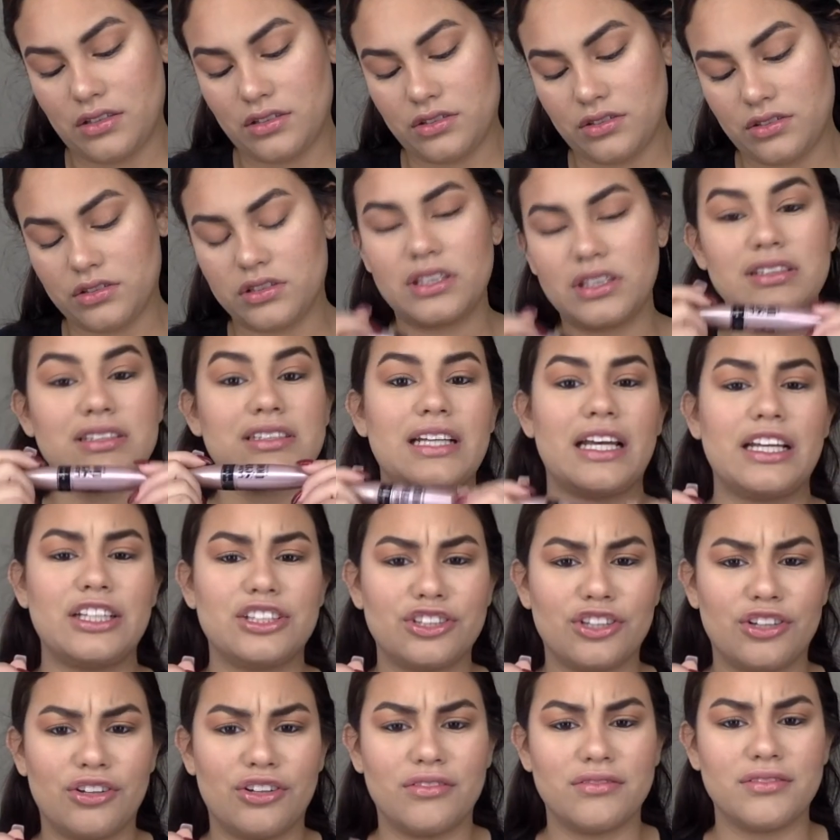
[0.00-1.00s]

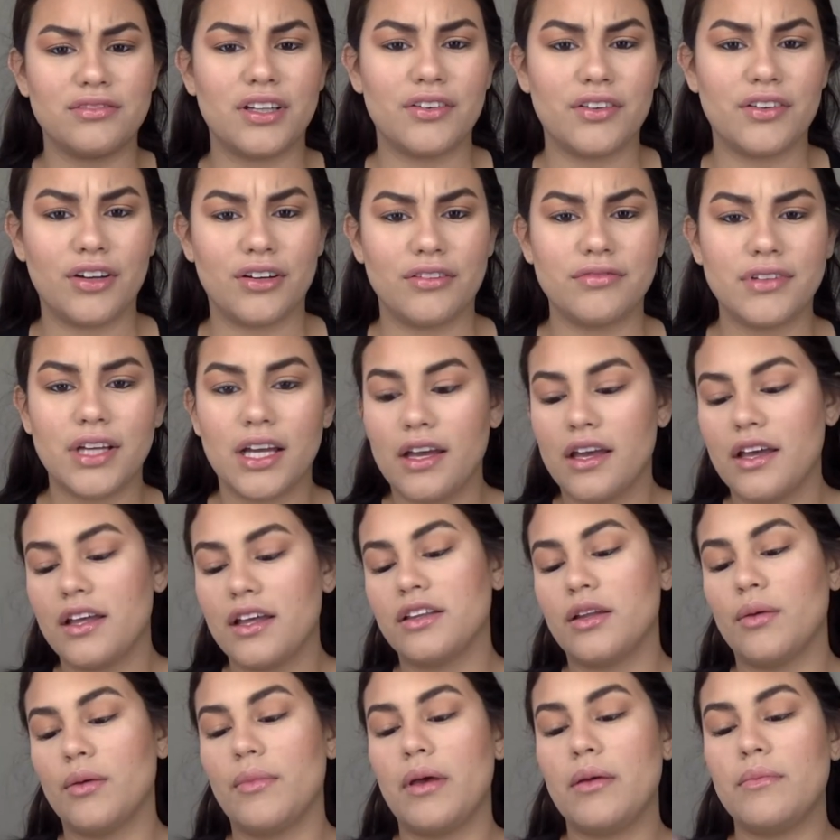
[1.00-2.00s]
Sensational. There we go.
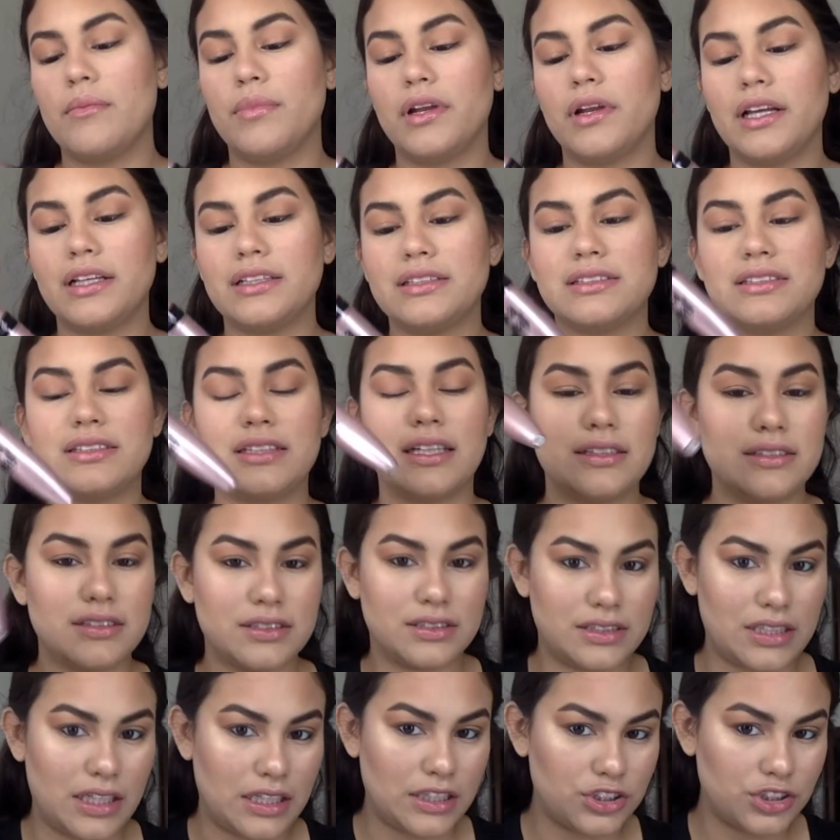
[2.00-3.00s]
The Maybelline
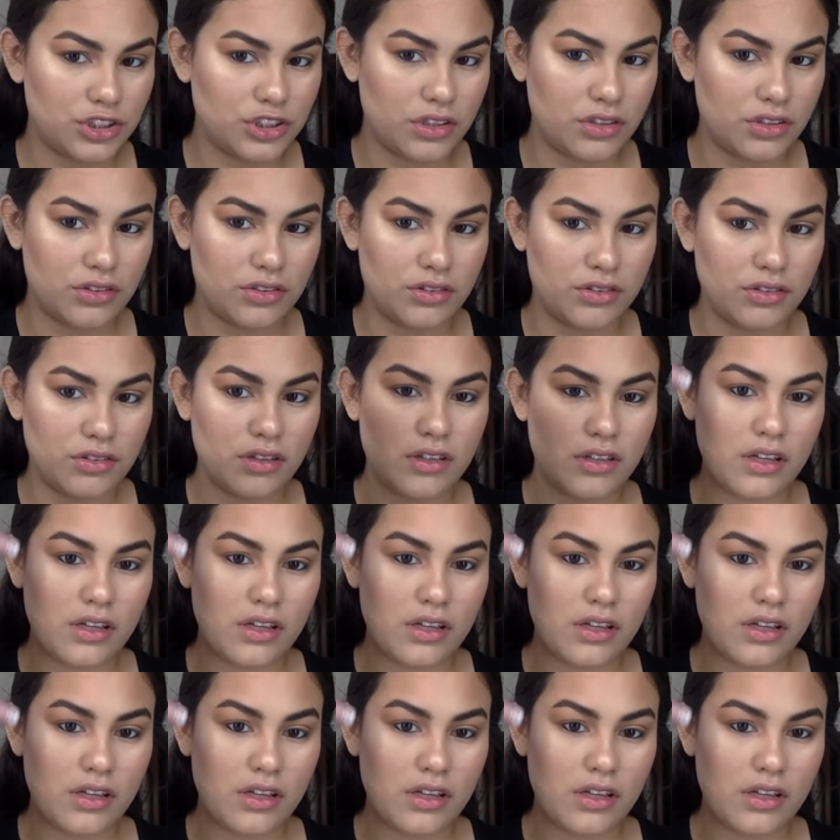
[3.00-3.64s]
Sensational